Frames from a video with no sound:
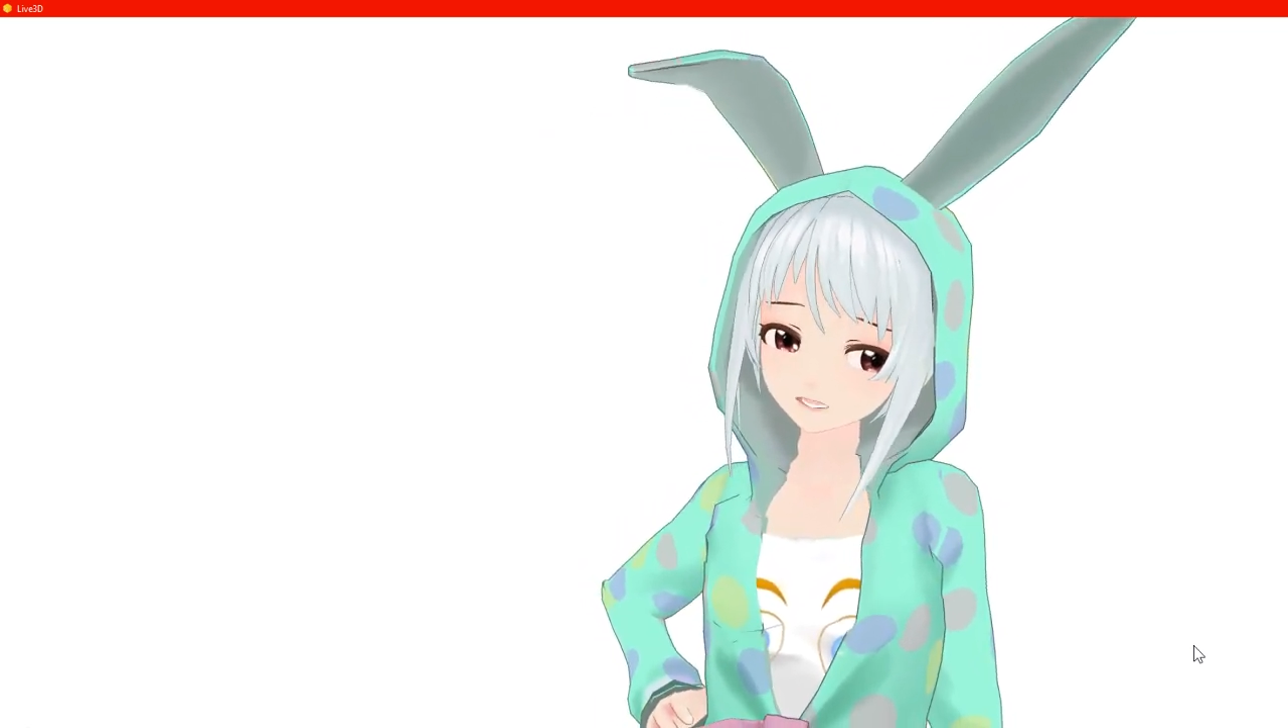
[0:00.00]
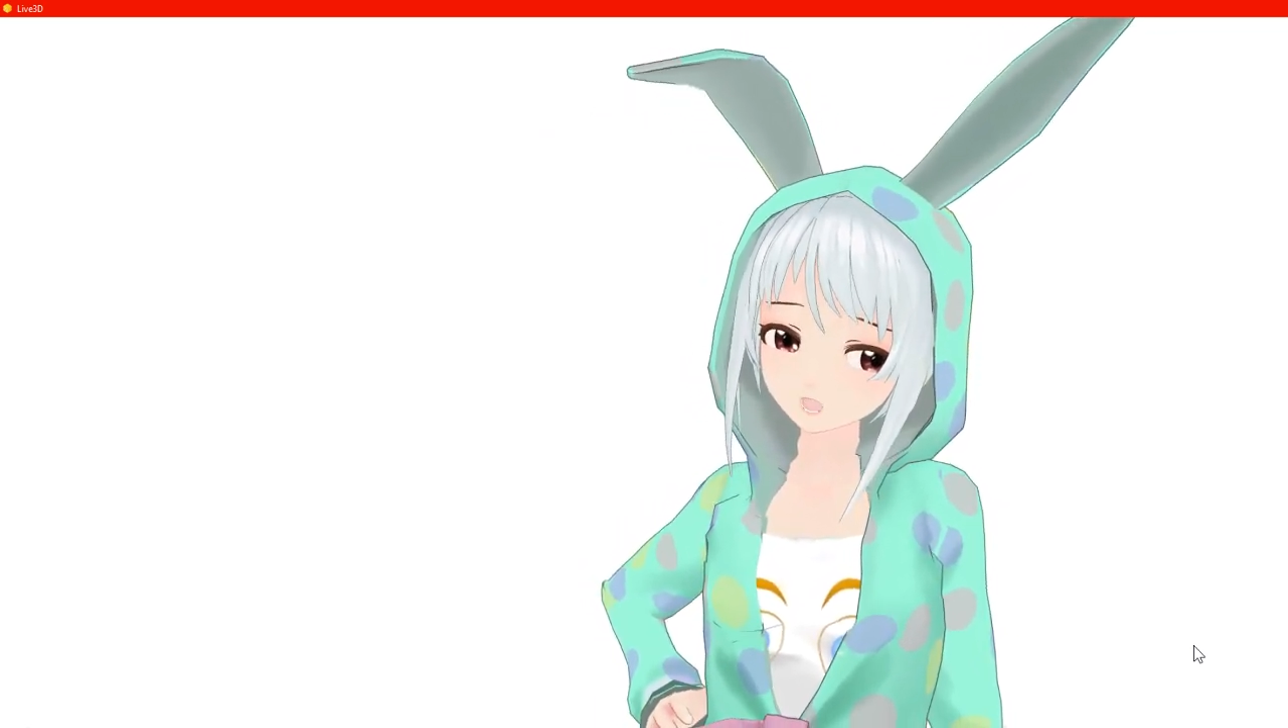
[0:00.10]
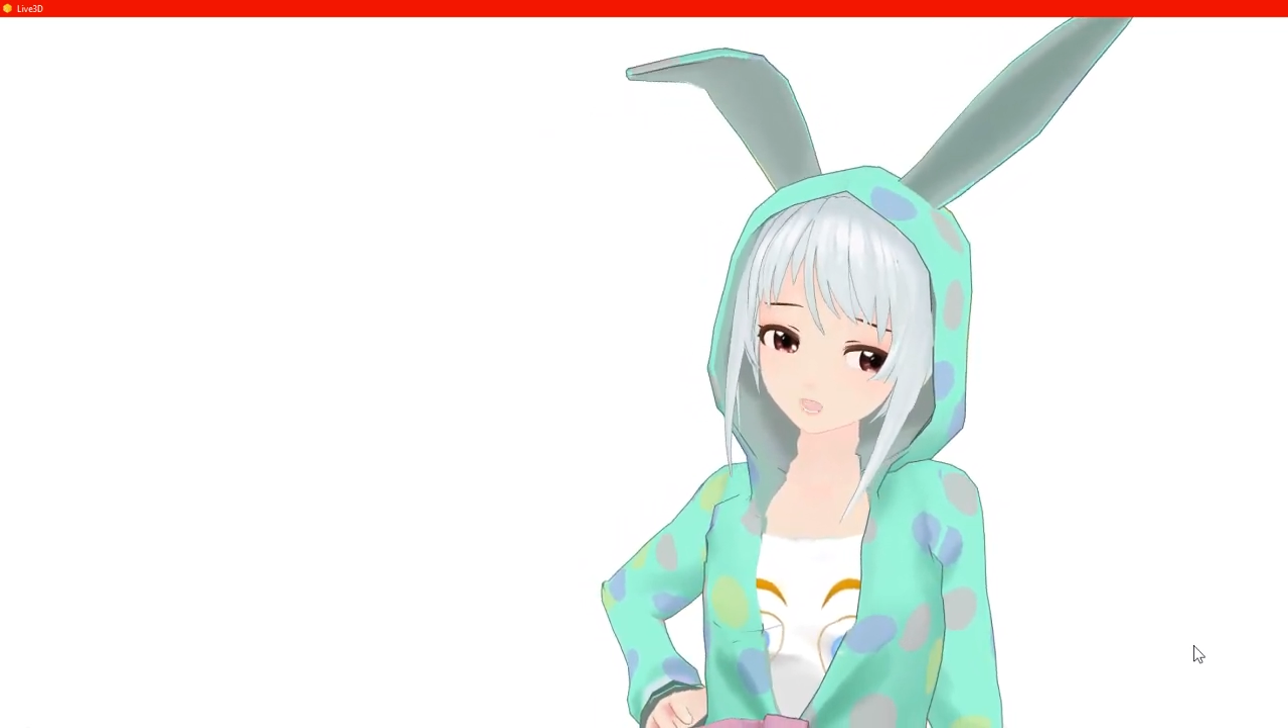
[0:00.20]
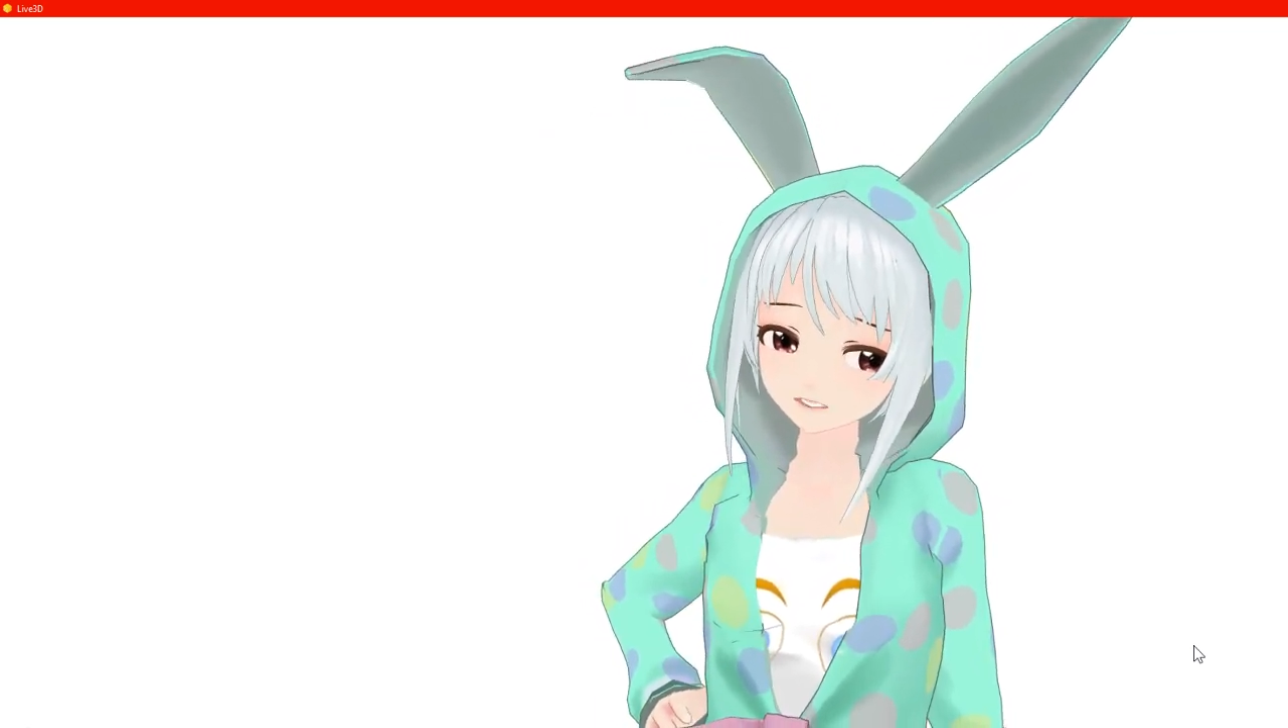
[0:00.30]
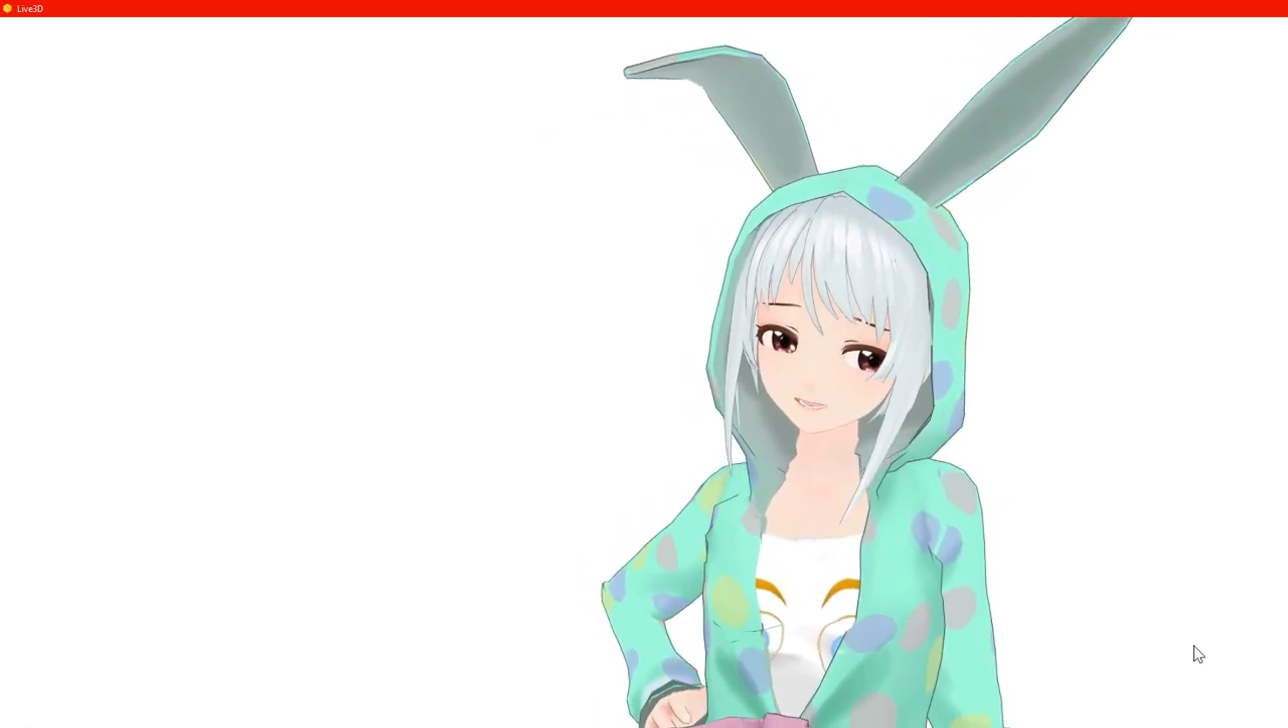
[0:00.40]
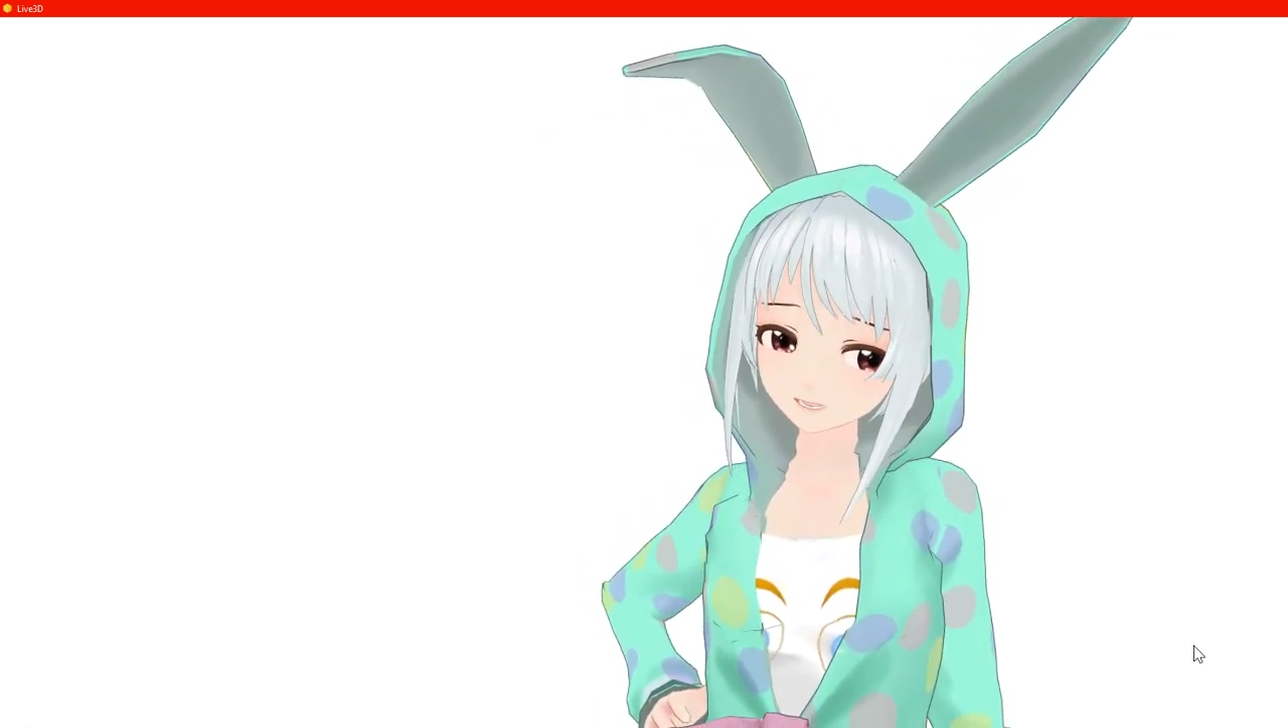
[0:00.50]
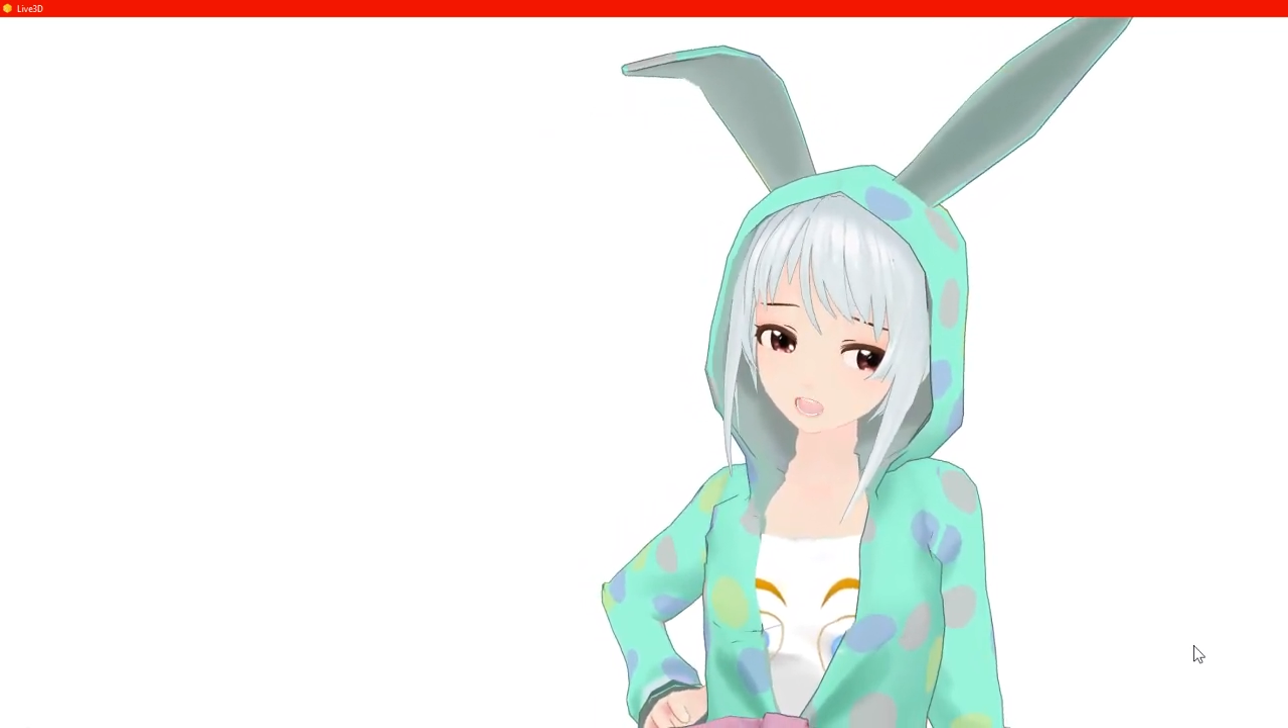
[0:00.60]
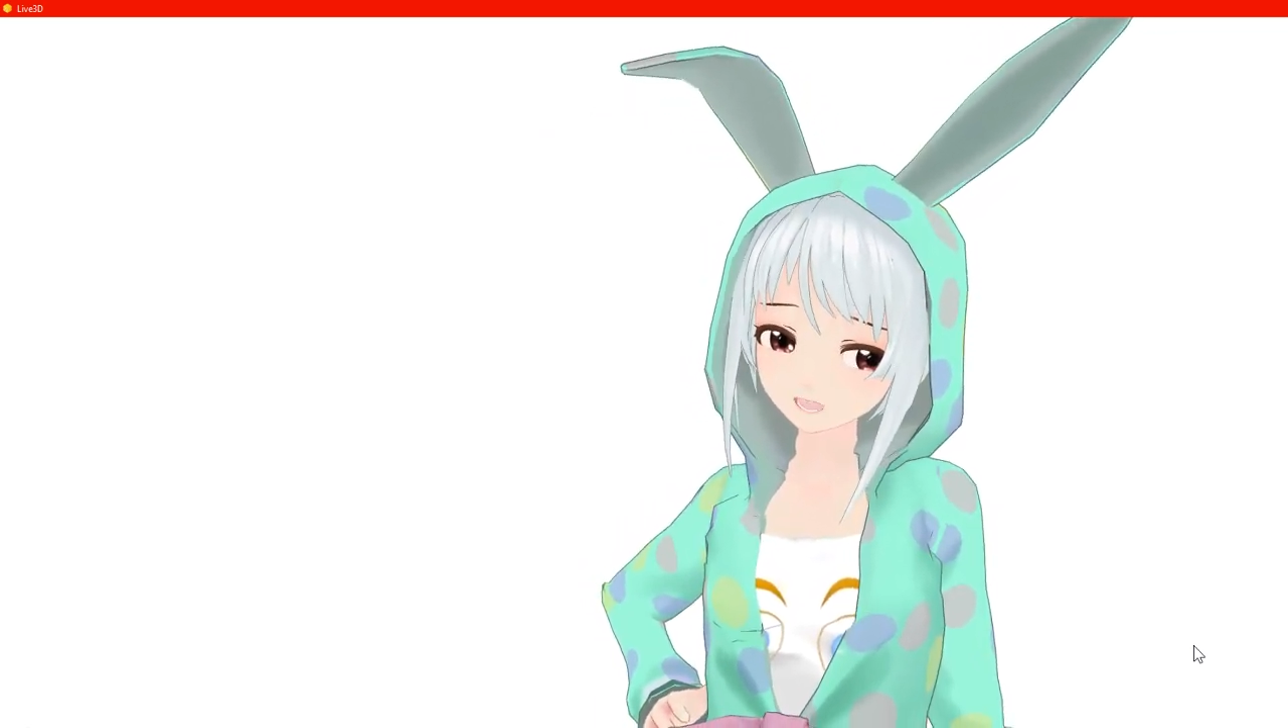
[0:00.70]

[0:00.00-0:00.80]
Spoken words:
was an Adam